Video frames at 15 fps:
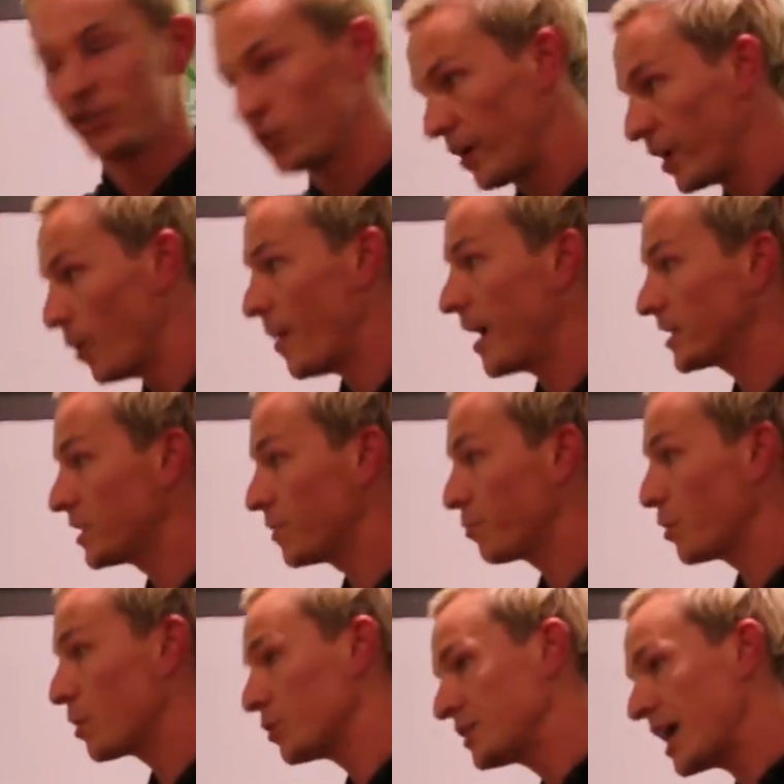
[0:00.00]
So I go back to the
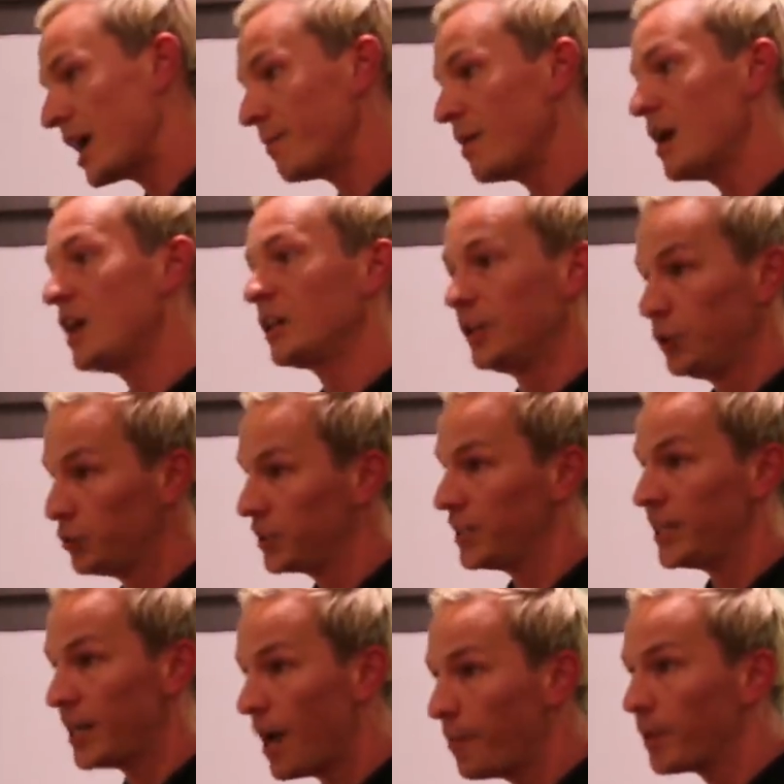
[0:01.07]
prototype,
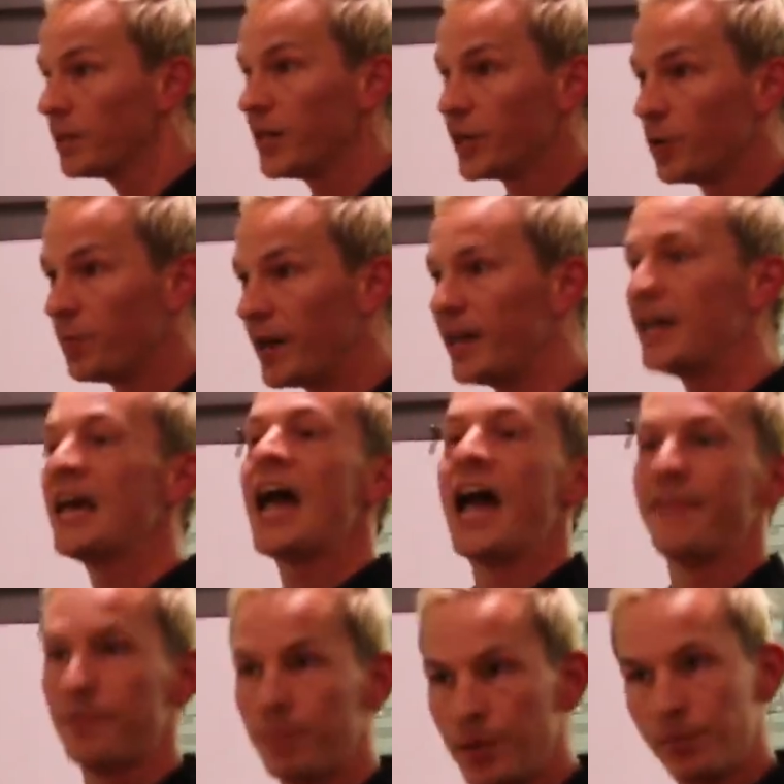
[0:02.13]
loosen it up a little bit,
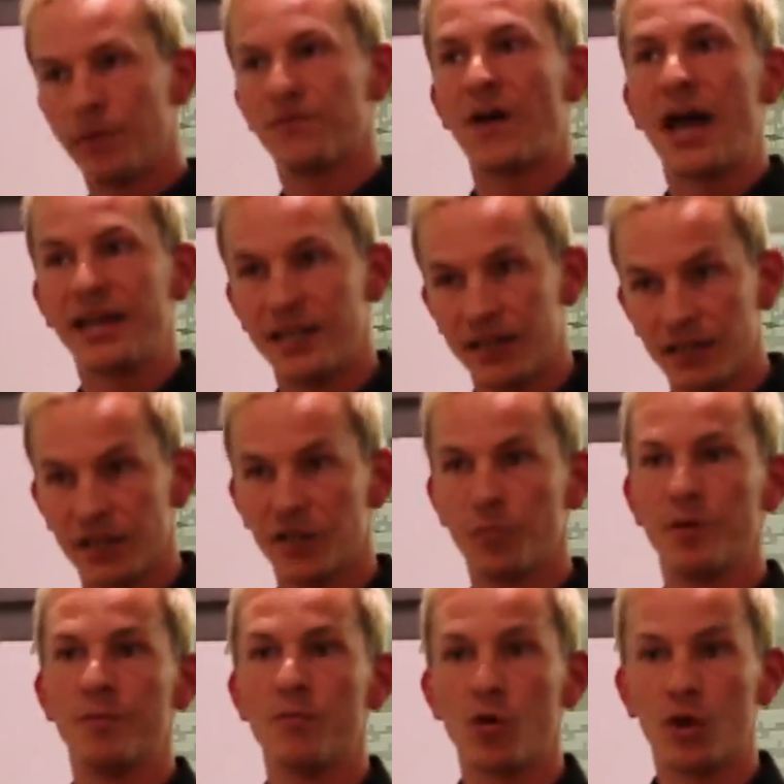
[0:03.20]
and then people find it a little
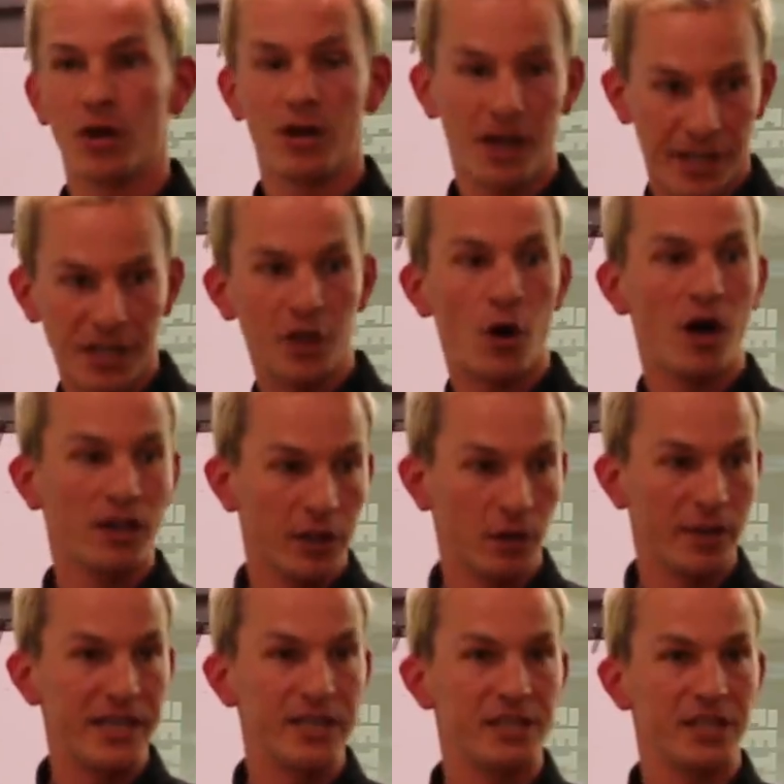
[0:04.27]
bit more, you know, a
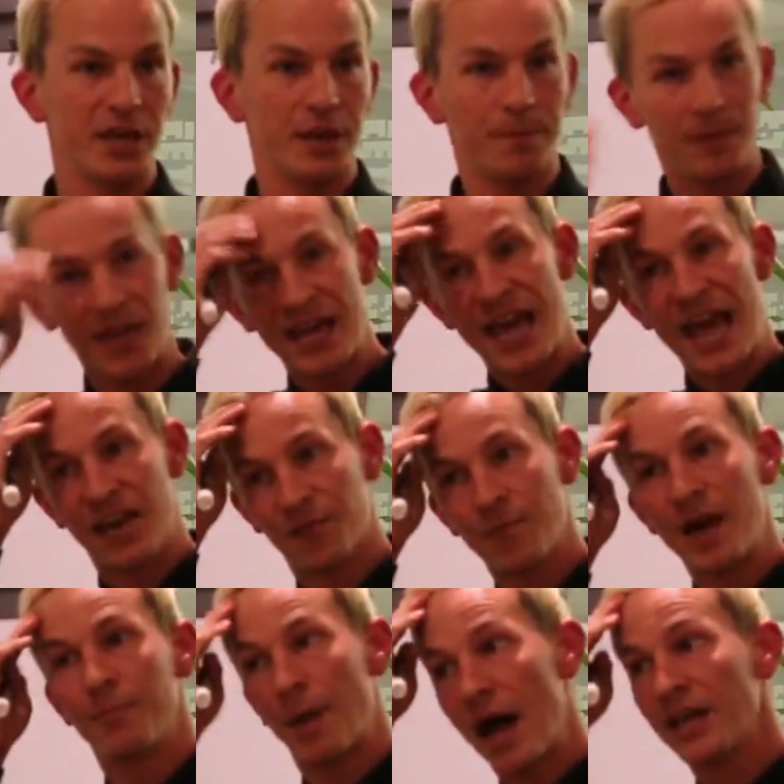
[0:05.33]
little easier. And if
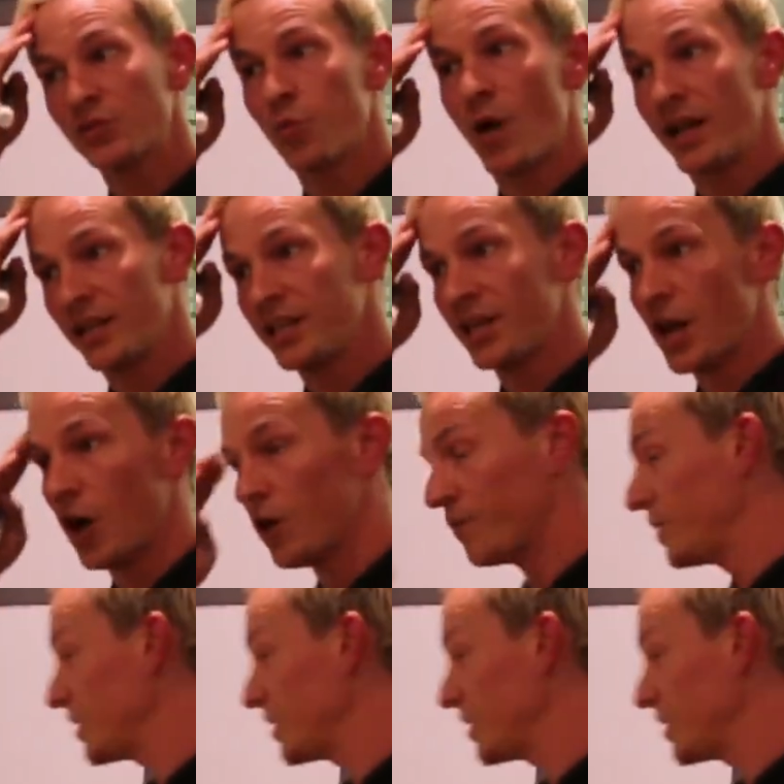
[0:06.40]
my boss you know,